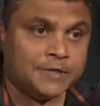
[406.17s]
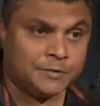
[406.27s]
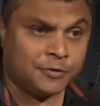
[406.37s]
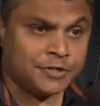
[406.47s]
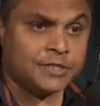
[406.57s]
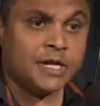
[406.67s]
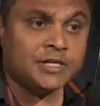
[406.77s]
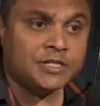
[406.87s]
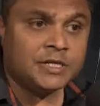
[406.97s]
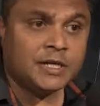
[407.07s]
its
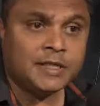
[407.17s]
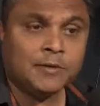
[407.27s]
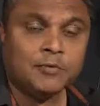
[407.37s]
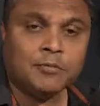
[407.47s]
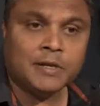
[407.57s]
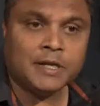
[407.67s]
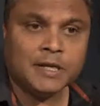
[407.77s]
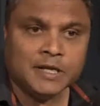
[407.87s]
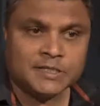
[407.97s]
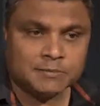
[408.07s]
origination, and then
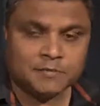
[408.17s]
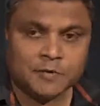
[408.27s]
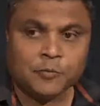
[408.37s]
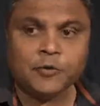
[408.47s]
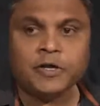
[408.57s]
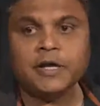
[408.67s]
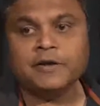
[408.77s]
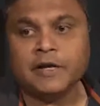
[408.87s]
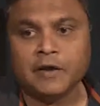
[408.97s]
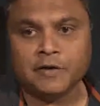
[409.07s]
probably some of the work
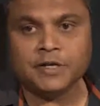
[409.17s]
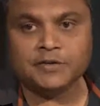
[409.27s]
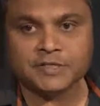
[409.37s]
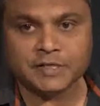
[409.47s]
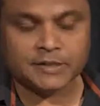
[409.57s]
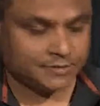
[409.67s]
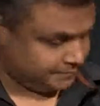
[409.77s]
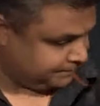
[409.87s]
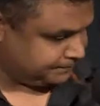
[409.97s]
carried out in New Zealand.